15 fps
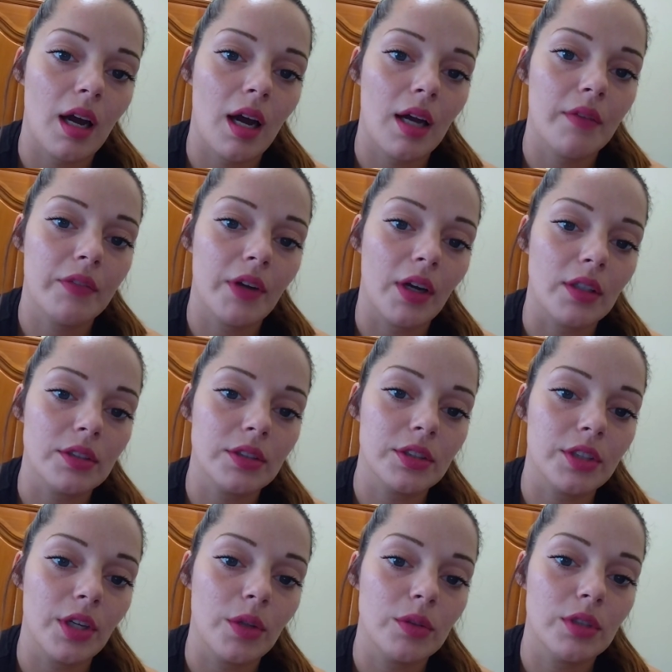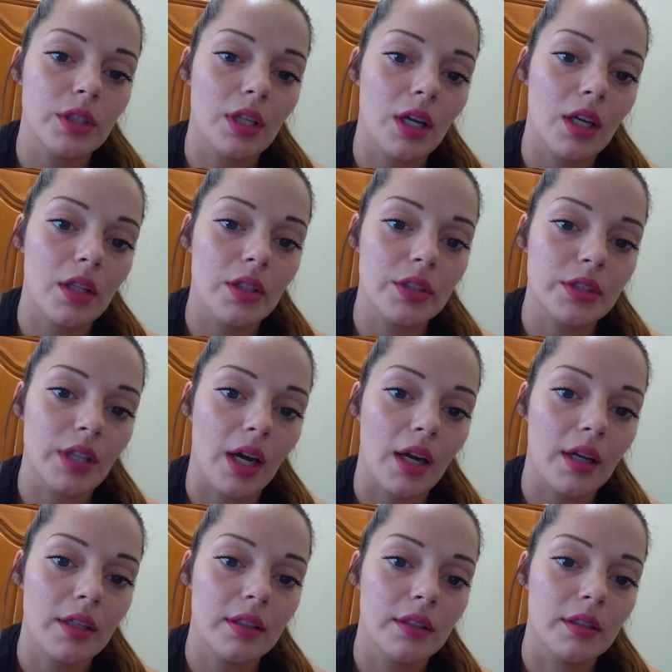I've got to go to the other
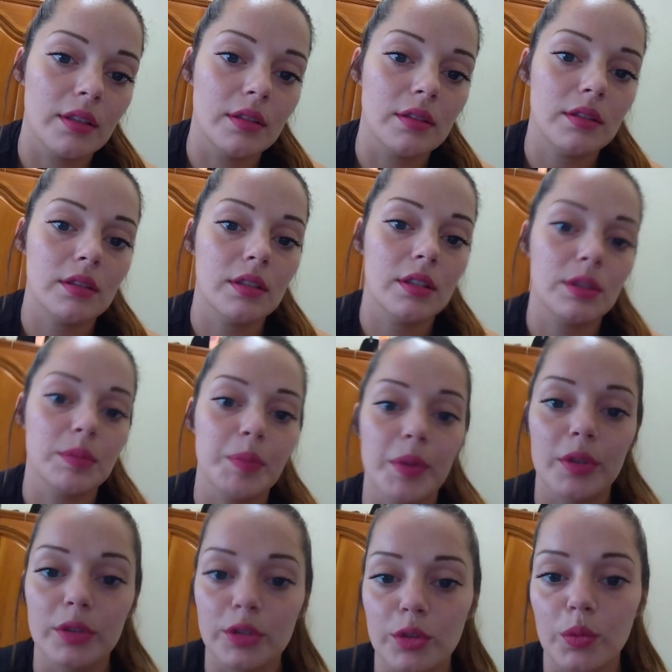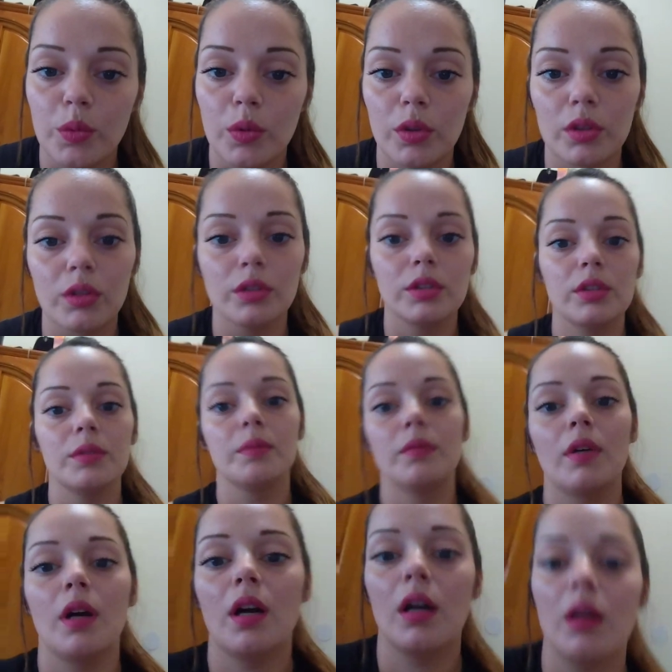side, to the spiritual world.
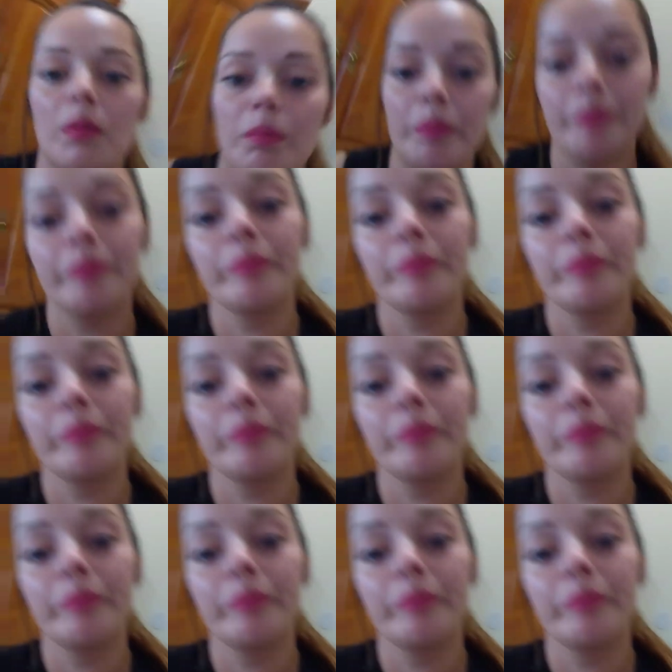I